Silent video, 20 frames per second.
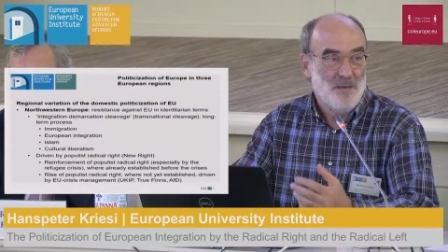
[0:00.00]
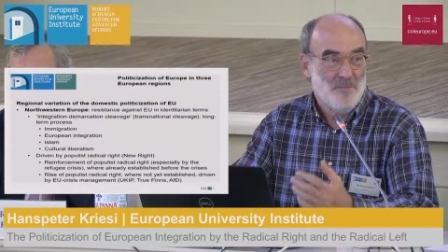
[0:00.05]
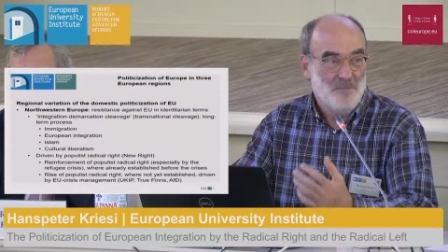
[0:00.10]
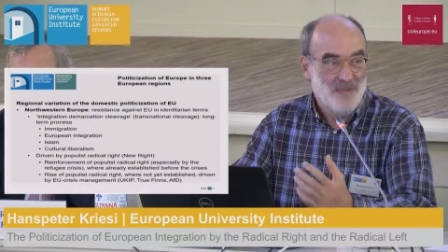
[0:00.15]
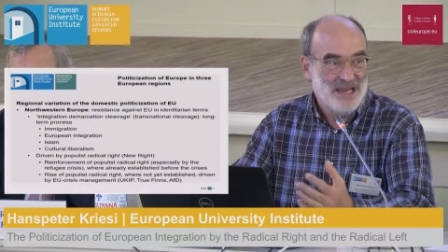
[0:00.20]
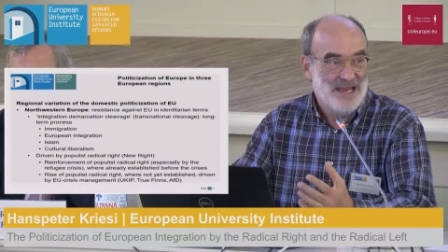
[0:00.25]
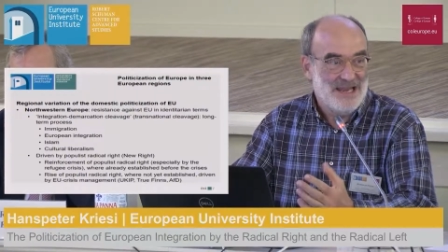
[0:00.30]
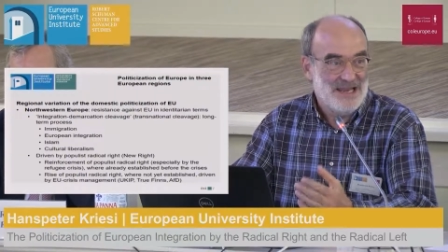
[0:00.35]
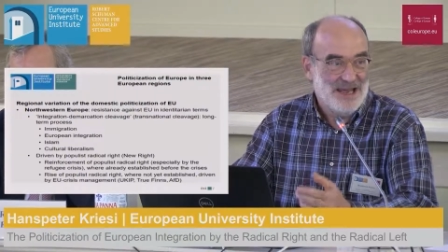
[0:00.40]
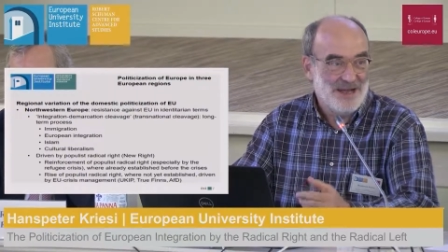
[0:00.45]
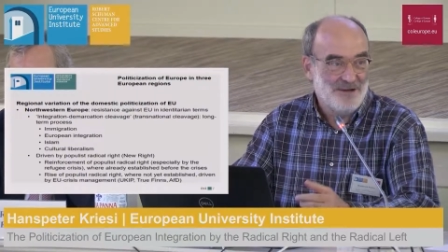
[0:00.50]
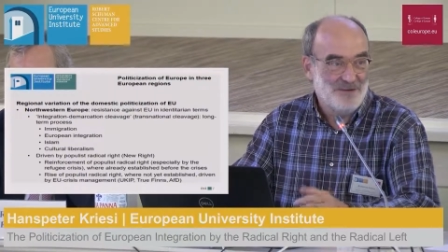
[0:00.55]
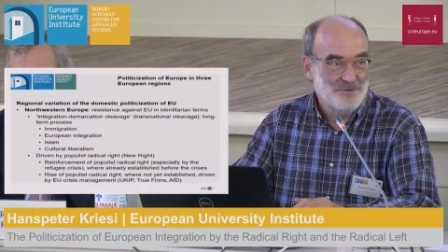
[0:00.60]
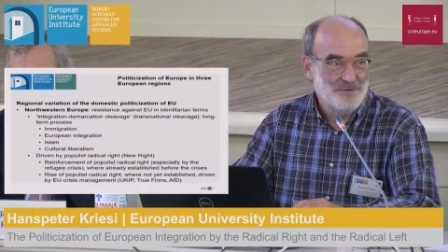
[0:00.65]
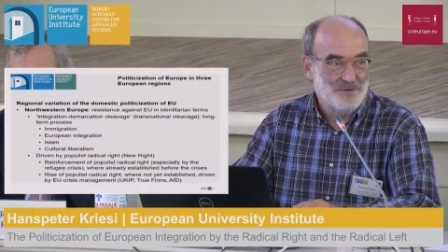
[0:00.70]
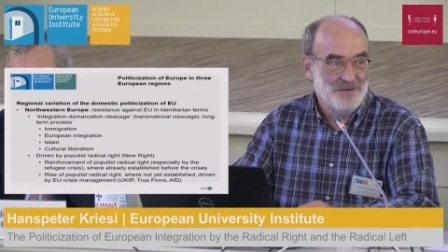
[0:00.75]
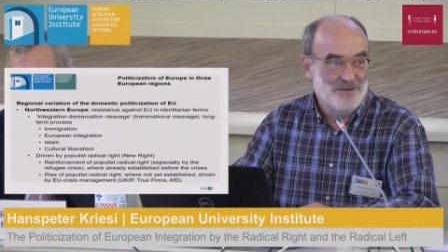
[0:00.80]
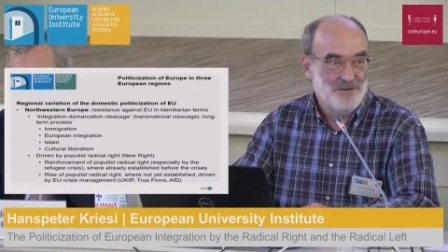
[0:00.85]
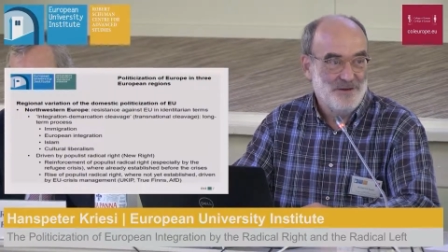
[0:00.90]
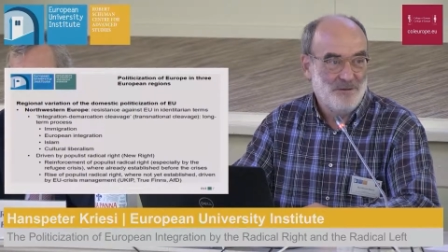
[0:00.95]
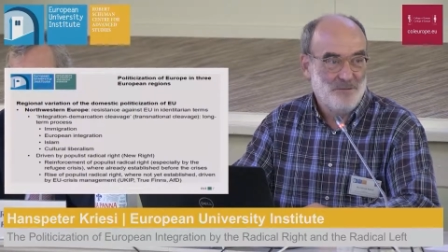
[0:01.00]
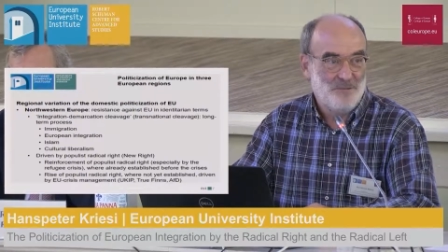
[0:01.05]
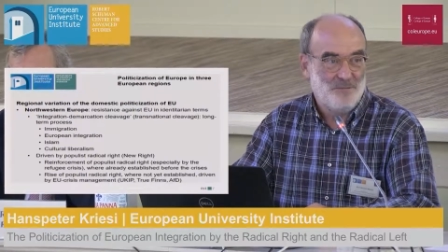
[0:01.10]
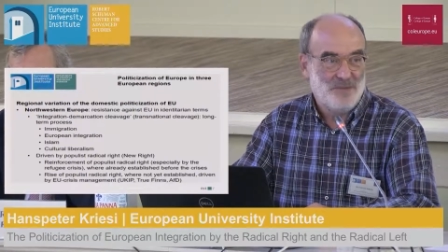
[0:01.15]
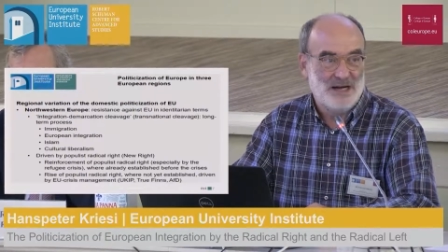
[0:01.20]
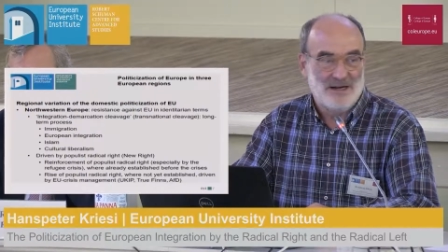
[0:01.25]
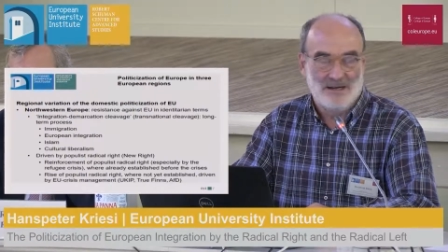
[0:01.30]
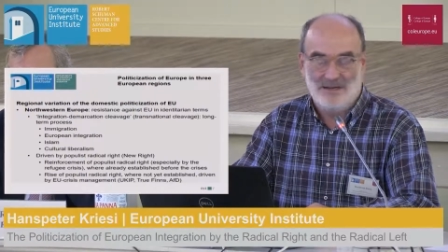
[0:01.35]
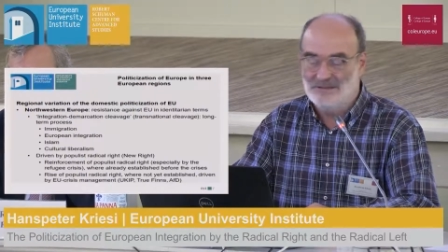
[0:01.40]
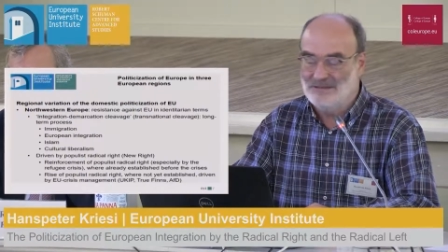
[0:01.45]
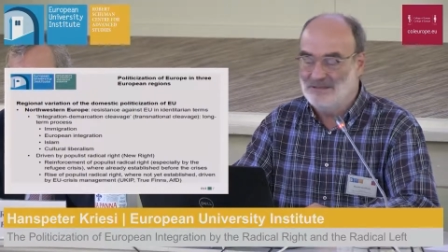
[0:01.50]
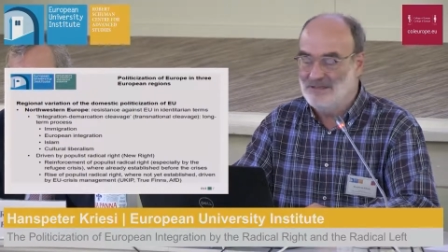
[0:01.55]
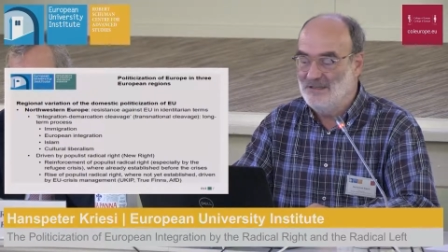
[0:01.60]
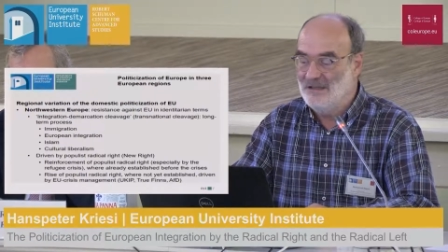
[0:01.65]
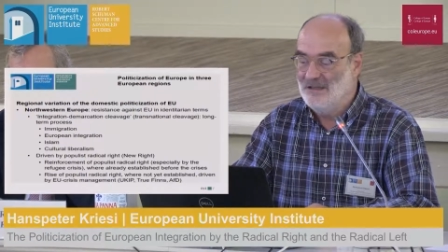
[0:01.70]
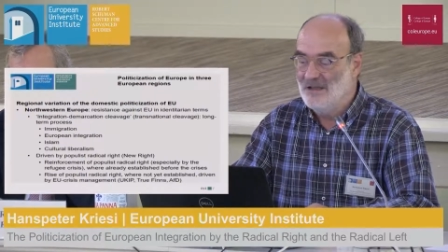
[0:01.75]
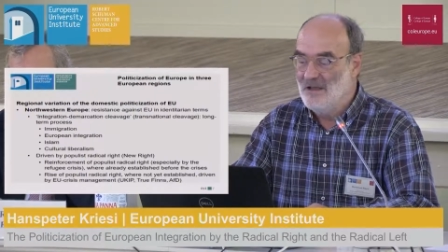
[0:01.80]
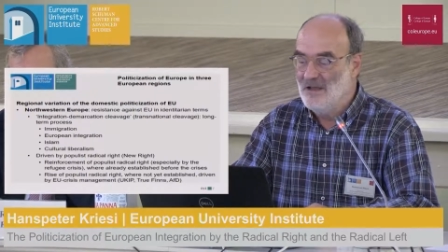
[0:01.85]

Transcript: bailout party